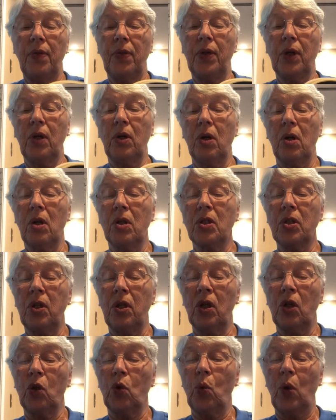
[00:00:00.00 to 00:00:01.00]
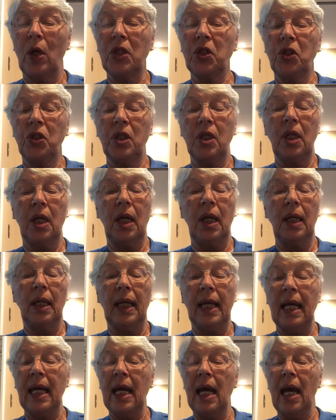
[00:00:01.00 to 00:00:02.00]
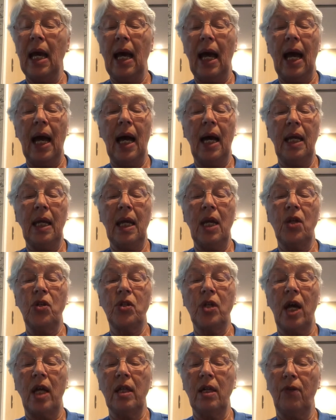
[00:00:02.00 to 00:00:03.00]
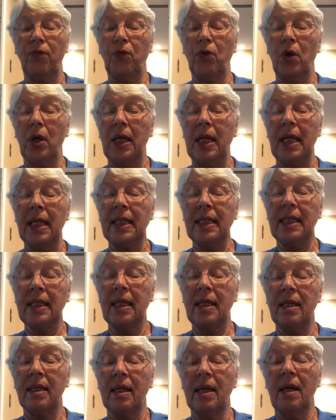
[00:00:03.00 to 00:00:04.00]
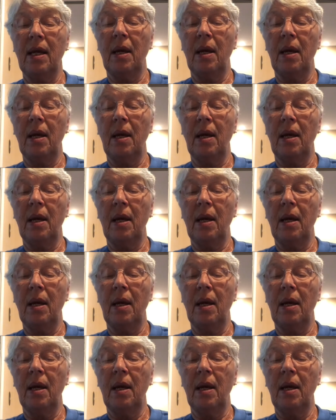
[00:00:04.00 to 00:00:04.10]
The girls looked questioningly at each other for an instant,